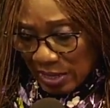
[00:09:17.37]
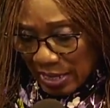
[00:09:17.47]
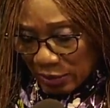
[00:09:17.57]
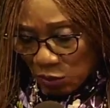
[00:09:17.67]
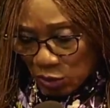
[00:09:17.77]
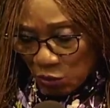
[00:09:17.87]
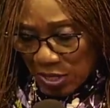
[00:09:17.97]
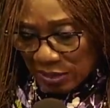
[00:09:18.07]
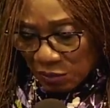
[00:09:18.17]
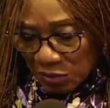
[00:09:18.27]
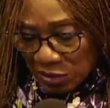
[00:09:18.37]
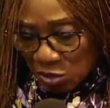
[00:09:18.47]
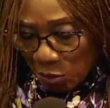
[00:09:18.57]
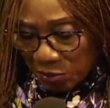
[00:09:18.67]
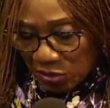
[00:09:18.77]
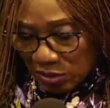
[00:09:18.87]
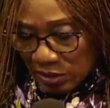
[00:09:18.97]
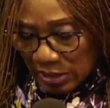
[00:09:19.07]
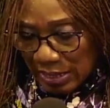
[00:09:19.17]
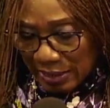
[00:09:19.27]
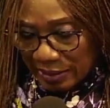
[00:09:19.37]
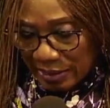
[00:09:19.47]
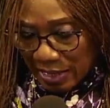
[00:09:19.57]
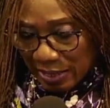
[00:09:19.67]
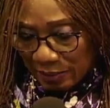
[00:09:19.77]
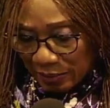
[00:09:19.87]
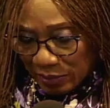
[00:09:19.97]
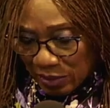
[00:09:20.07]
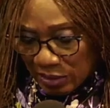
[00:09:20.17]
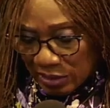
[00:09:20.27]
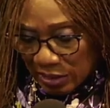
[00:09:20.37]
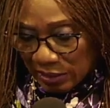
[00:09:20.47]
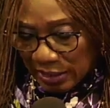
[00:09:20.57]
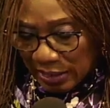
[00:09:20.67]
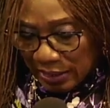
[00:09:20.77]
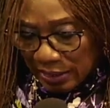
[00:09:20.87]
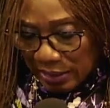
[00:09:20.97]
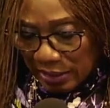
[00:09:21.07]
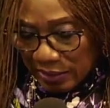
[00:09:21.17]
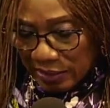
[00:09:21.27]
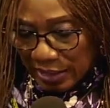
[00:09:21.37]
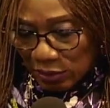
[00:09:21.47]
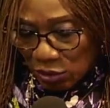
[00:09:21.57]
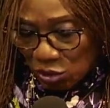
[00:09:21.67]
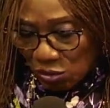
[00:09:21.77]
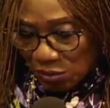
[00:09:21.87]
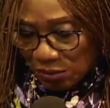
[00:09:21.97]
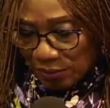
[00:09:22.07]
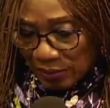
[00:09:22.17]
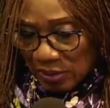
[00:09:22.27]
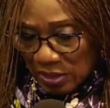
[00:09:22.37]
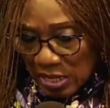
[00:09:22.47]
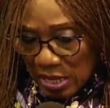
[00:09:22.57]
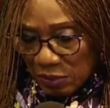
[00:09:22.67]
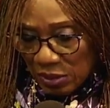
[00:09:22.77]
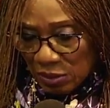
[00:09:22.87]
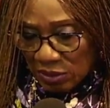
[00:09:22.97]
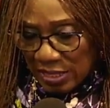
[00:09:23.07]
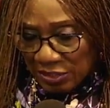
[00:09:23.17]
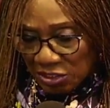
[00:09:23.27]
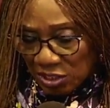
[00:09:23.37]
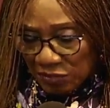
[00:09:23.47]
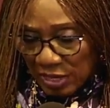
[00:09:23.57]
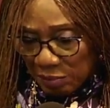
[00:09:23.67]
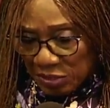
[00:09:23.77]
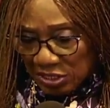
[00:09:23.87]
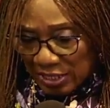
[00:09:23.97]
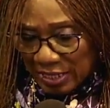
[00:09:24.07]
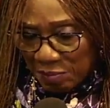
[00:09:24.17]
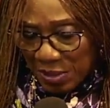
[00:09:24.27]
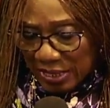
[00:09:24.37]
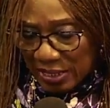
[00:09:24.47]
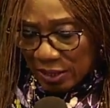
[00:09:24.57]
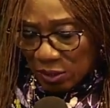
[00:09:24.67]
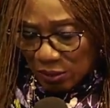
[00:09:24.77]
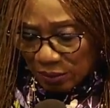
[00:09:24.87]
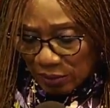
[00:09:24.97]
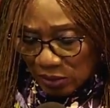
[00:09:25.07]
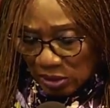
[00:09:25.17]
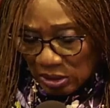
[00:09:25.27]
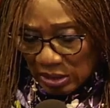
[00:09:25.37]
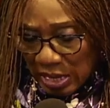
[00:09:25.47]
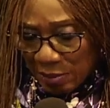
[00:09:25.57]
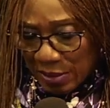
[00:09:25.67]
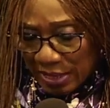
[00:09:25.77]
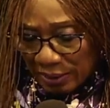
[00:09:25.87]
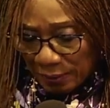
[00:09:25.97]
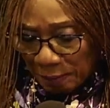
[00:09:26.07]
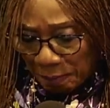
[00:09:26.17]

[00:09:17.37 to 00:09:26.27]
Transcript: That was where we stopped the last time on Sunday. Is that not true? And we looked at Shadrach, Meshach, and Abednego. Amen.